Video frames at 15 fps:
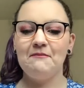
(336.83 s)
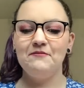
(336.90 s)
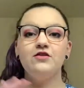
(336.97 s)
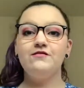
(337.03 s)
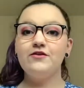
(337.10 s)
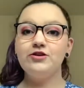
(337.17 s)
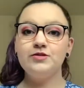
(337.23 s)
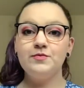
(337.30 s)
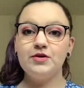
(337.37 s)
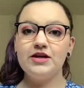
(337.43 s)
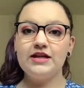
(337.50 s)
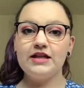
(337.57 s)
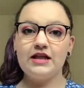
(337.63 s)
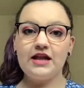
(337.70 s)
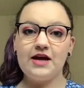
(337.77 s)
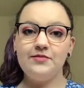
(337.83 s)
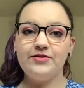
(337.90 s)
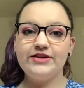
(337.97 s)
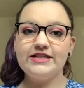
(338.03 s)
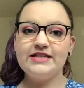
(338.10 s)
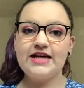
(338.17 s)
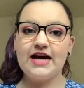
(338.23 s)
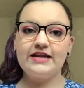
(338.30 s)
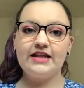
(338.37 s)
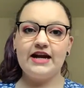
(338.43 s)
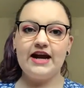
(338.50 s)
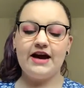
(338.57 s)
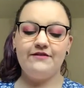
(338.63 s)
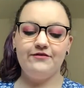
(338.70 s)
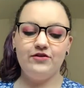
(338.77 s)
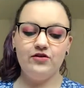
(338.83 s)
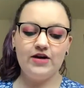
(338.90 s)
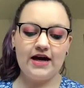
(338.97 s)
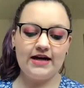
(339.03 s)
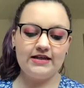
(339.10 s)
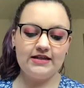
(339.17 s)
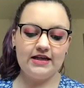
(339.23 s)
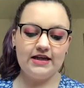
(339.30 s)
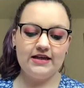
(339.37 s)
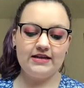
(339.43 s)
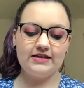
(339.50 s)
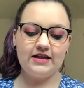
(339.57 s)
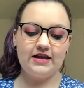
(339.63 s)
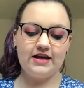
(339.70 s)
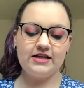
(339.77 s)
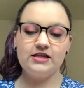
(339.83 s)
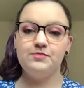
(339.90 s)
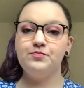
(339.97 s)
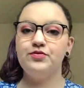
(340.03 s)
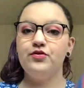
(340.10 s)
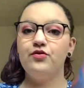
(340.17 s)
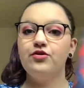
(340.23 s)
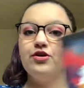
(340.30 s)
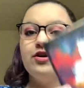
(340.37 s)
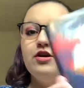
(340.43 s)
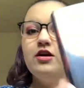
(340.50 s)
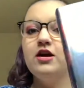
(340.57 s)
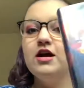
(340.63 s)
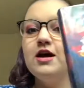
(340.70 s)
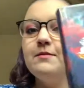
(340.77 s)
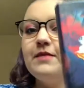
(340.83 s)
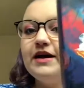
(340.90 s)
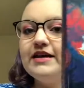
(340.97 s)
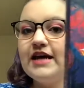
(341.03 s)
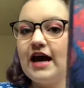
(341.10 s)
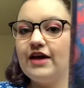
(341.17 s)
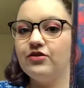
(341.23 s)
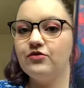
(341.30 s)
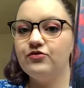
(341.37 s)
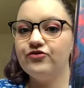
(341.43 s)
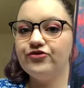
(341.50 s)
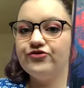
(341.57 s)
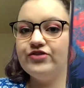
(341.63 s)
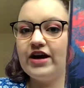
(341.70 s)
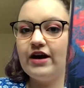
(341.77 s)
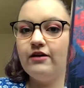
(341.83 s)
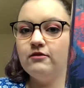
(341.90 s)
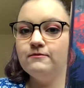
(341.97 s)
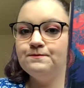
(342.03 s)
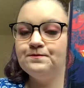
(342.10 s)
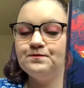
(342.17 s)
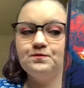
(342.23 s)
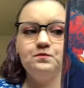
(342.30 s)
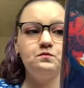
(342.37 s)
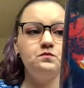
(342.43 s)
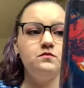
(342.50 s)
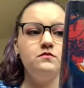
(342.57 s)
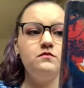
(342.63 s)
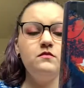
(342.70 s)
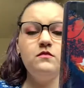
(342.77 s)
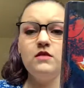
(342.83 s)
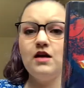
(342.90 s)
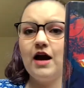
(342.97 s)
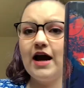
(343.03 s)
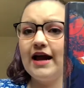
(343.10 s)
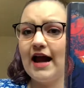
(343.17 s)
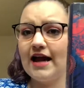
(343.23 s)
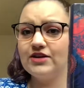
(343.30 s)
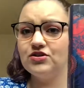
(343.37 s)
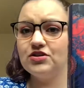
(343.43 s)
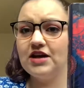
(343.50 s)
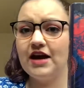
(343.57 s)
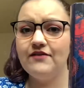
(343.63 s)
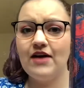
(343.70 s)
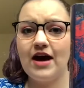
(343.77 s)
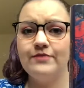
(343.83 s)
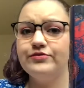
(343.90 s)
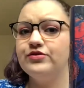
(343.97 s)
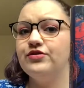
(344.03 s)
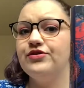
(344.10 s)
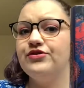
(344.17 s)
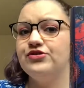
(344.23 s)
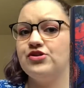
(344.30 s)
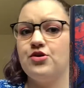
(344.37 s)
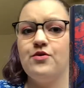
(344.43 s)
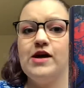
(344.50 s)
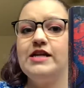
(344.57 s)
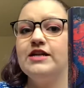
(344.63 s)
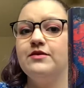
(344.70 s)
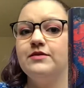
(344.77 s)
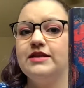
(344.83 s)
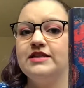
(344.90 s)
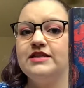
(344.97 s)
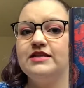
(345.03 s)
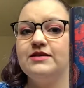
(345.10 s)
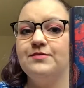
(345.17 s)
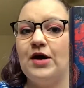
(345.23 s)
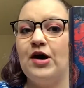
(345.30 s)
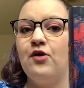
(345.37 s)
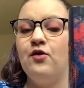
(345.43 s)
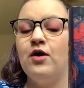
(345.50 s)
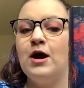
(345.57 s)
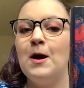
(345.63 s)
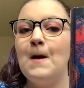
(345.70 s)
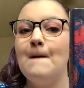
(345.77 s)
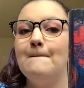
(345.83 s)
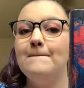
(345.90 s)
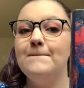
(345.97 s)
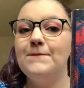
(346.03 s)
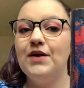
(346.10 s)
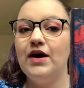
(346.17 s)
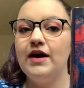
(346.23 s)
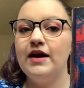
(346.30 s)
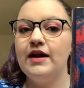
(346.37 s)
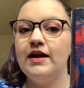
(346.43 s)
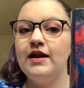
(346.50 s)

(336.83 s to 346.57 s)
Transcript: The first book in the library stack that I have for you guys is The Explorer by Catherine Rudell. I actually have absolutely no idea what this is about, but